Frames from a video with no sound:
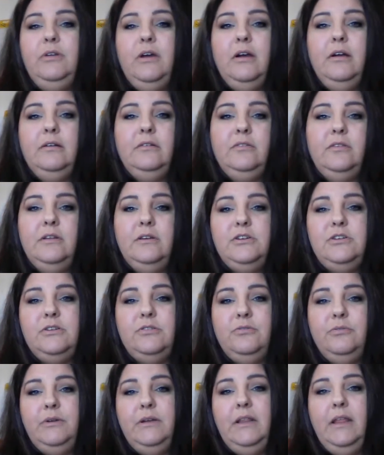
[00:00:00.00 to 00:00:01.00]
dogs that
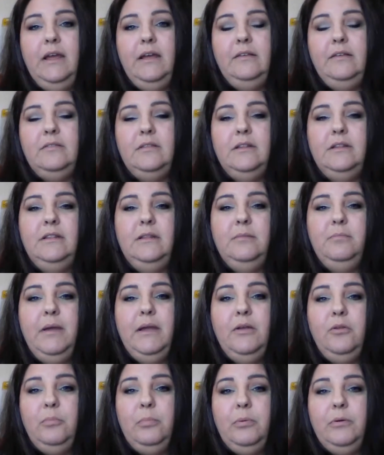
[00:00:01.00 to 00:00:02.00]
just realized that the
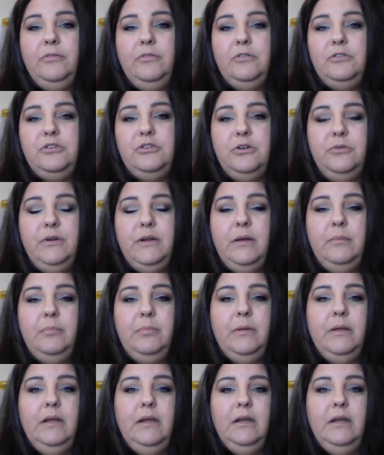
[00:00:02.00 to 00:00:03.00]
mail person showed up